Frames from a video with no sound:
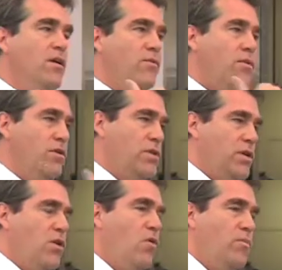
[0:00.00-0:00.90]
For those in
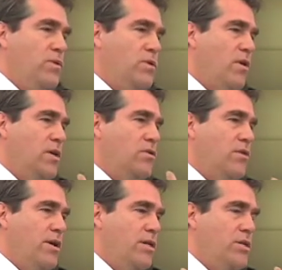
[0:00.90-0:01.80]
a corporate
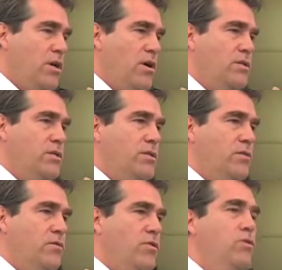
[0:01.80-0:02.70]
structure or NGOs,
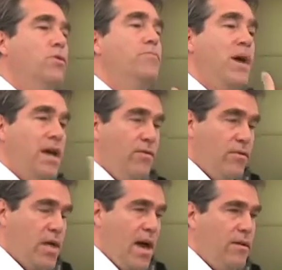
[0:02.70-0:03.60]
you would pay
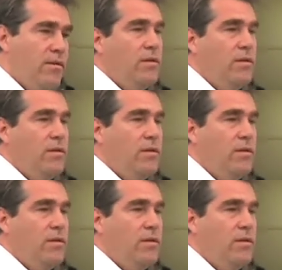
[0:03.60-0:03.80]
for that.